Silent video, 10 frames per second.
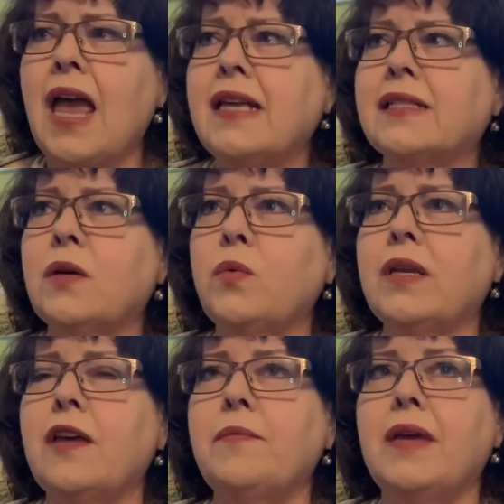Someone
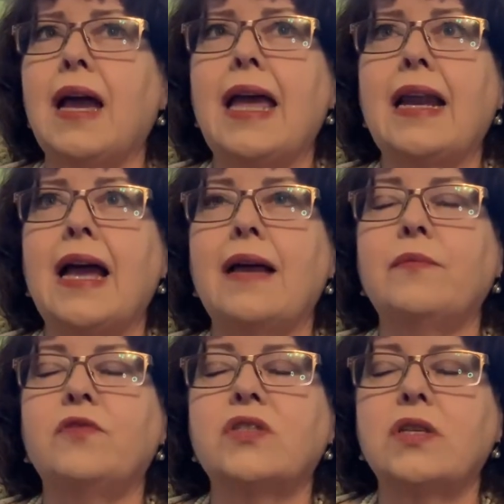gave me, and
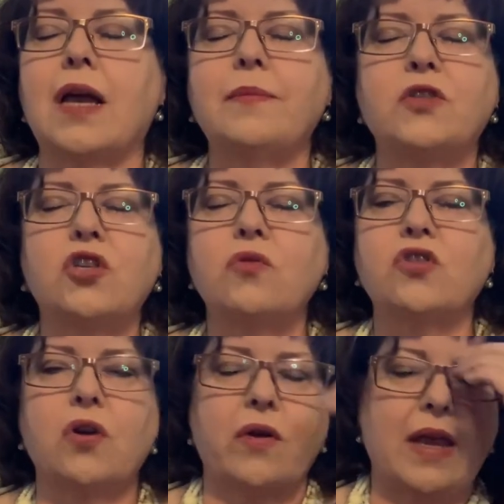I'm I'm so
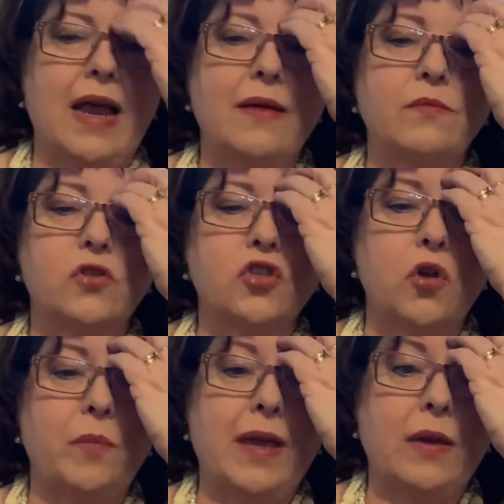sorry. I'm
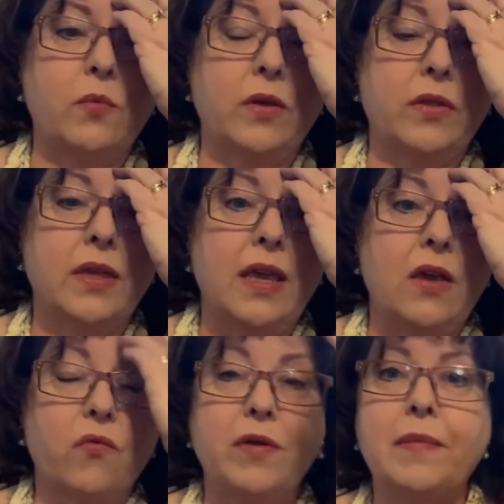so bad with
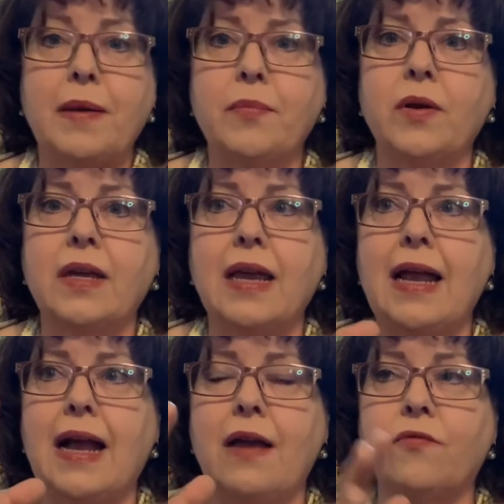remembering.
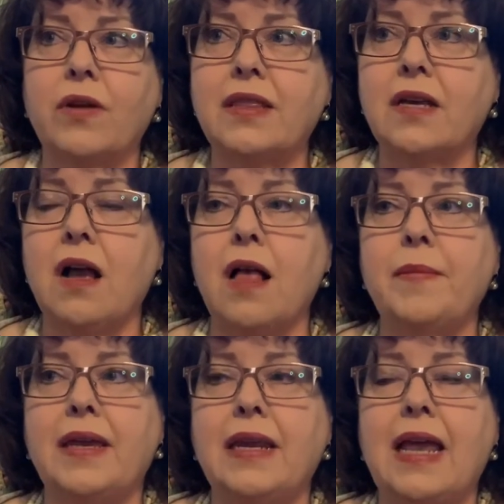I've read the
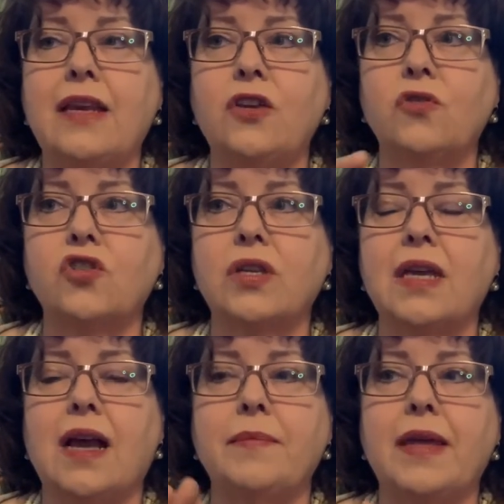comment, and
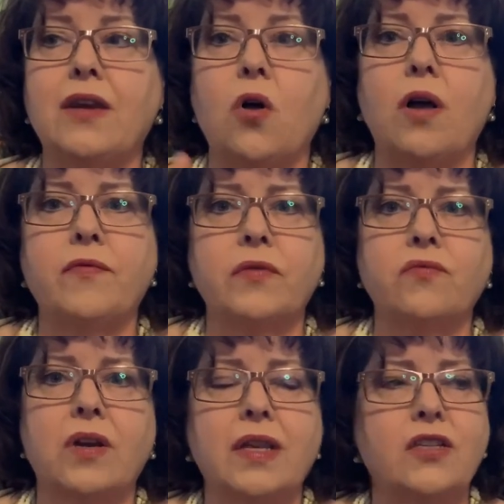usually I'm then often
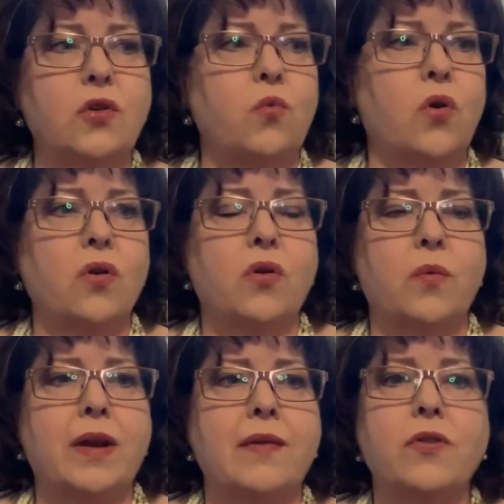running to work or
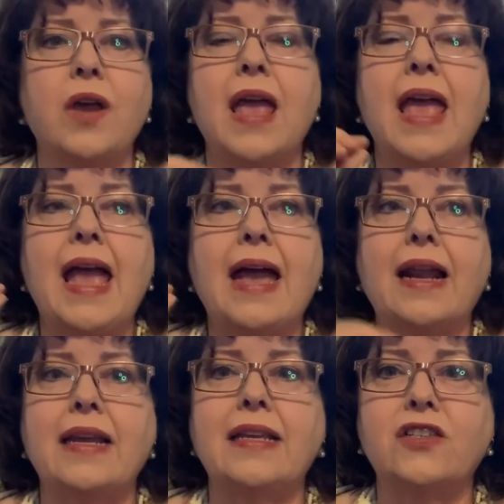whatever, and
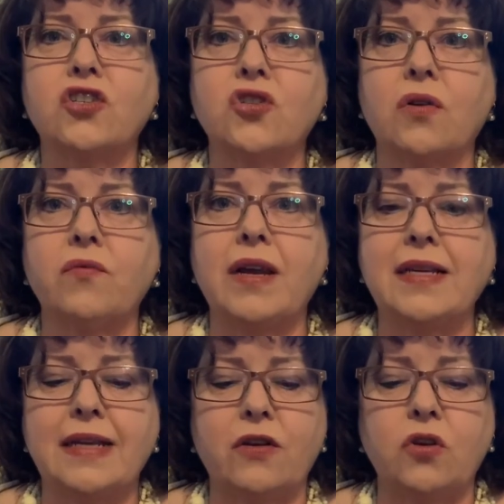I need to start writing
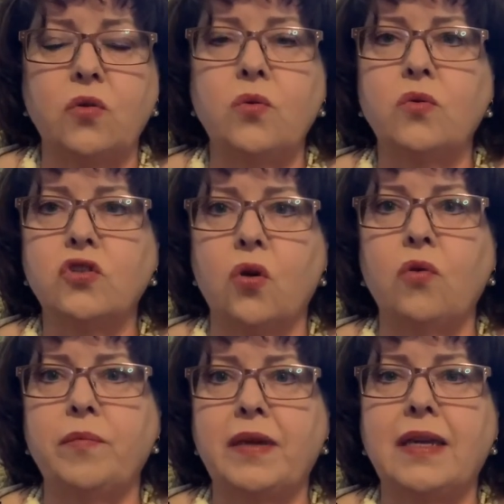down who
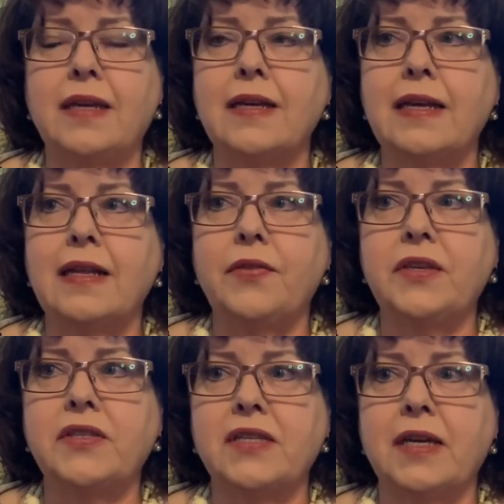told me
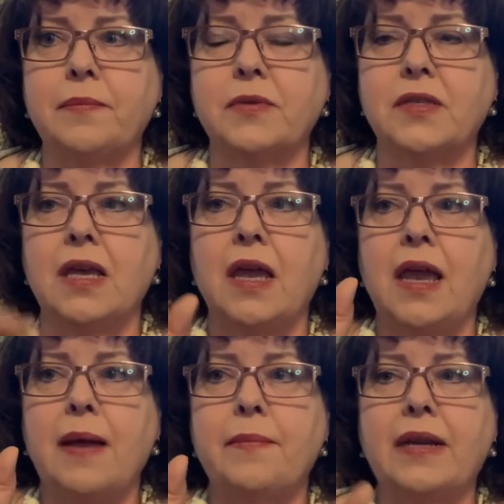these tips.
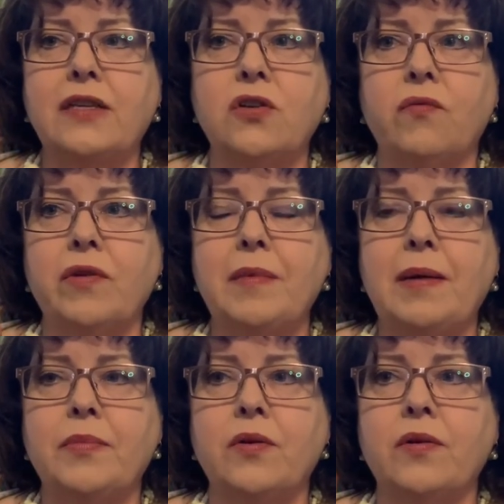But I don't
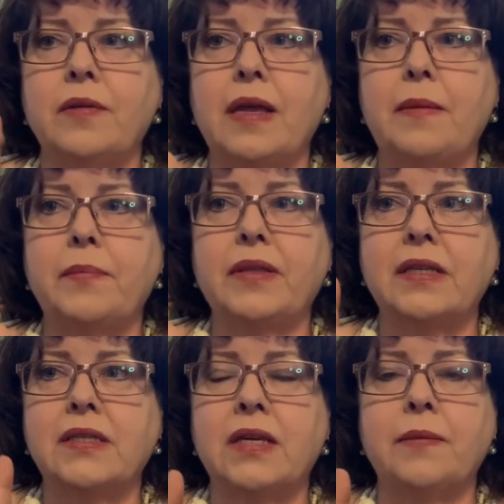remember. But the
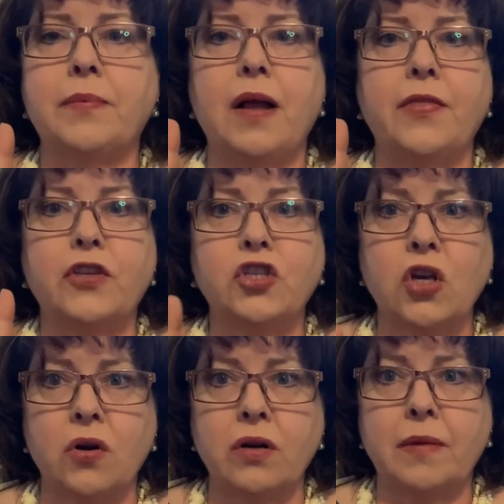tip on the
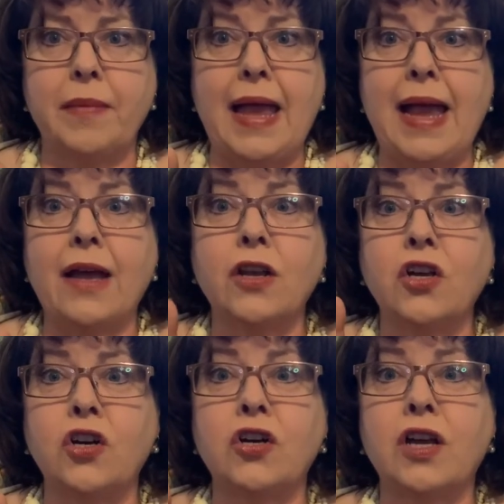turnip, how to
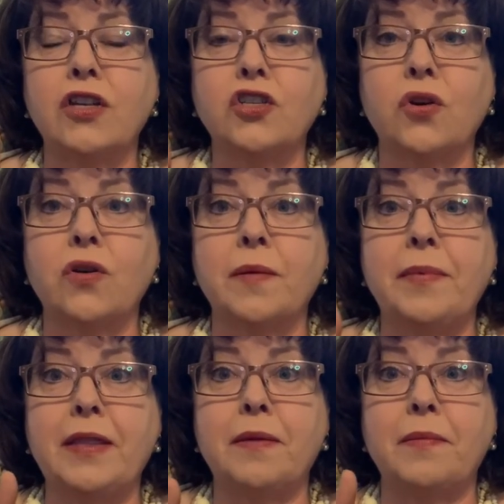cook turnip
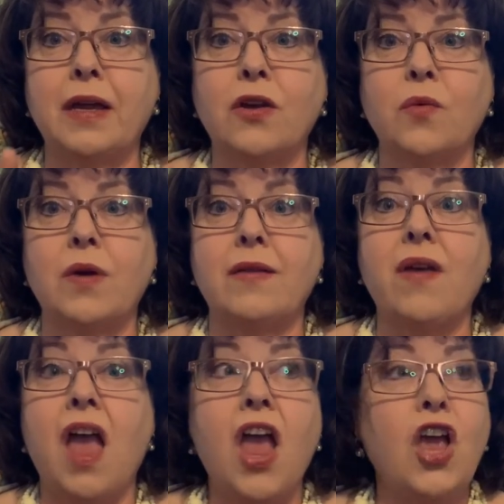in the microwave.
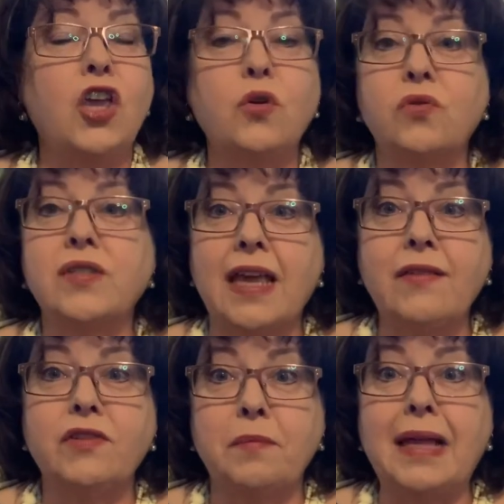You
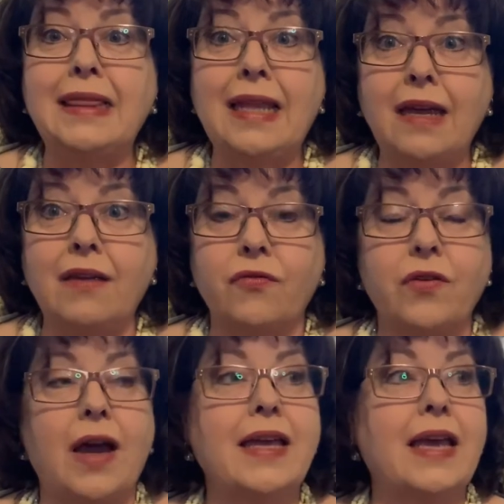saved my life.
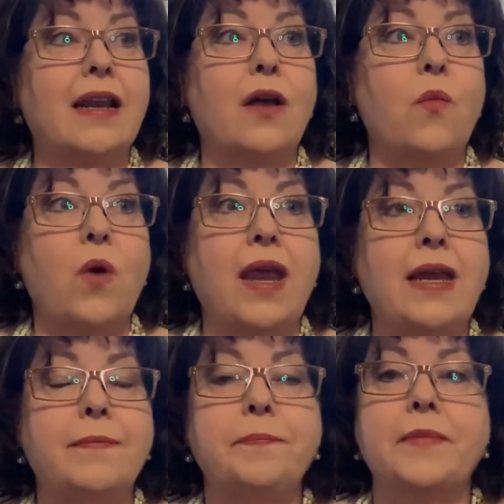I cannot
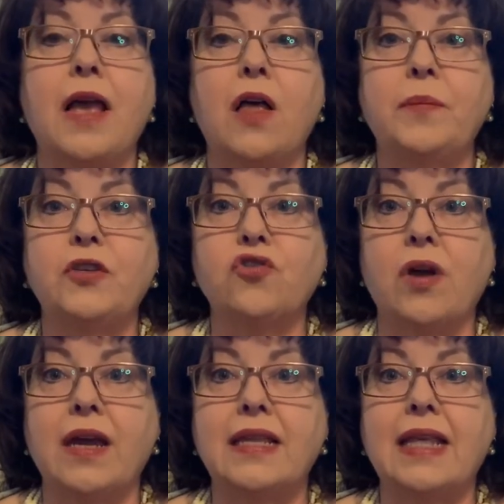wait. I'll be
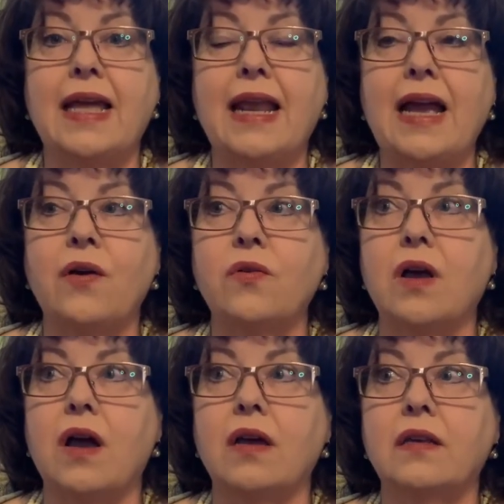trying that out
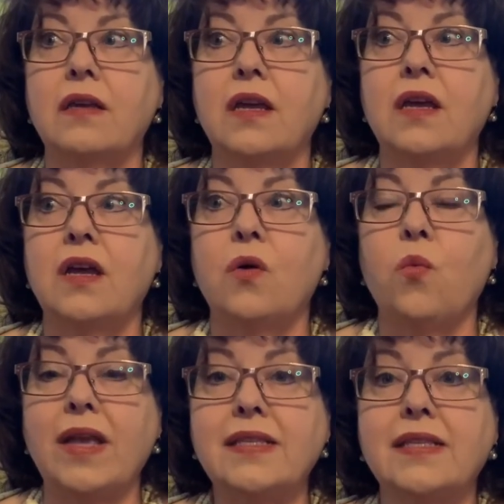on
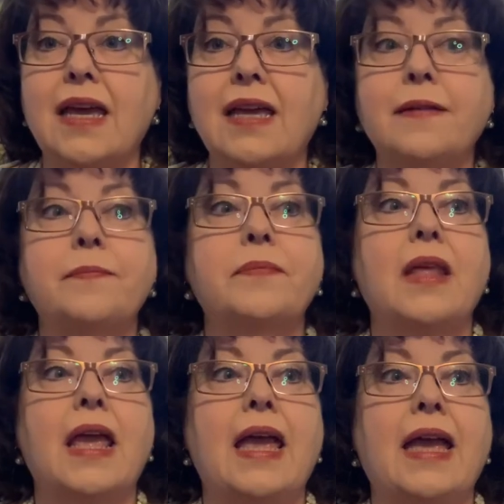Wednesday
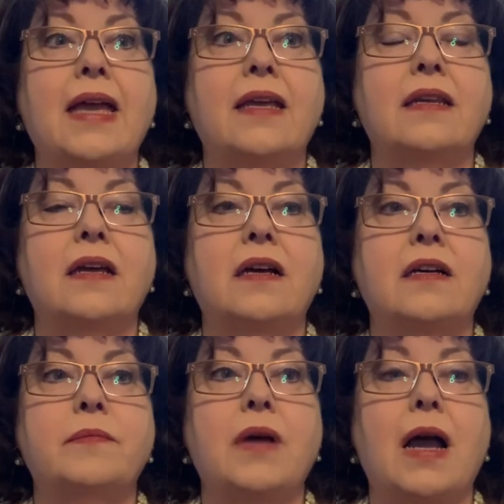and
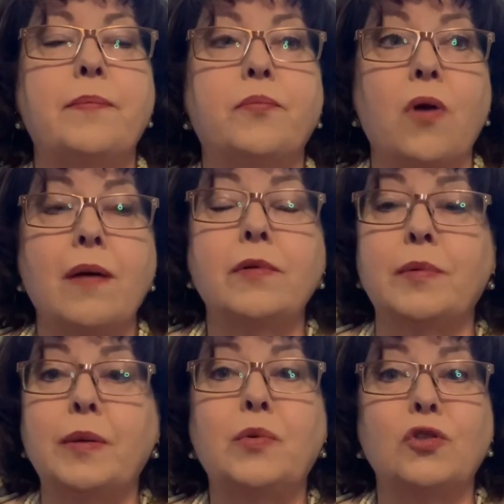um, I
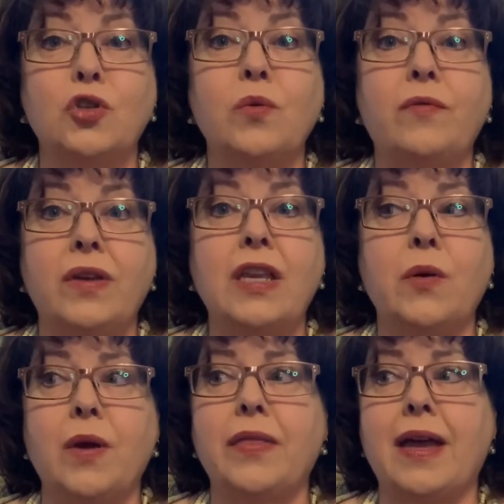probably will do a
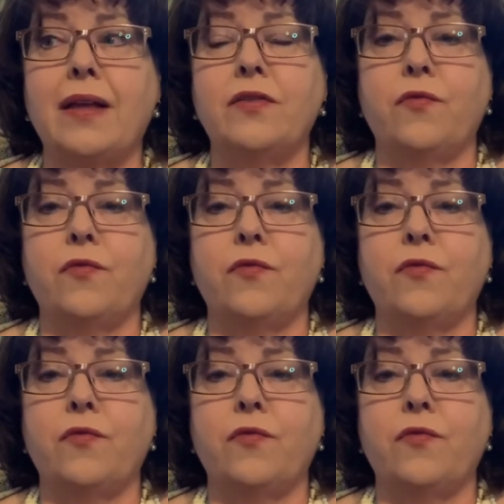video on that.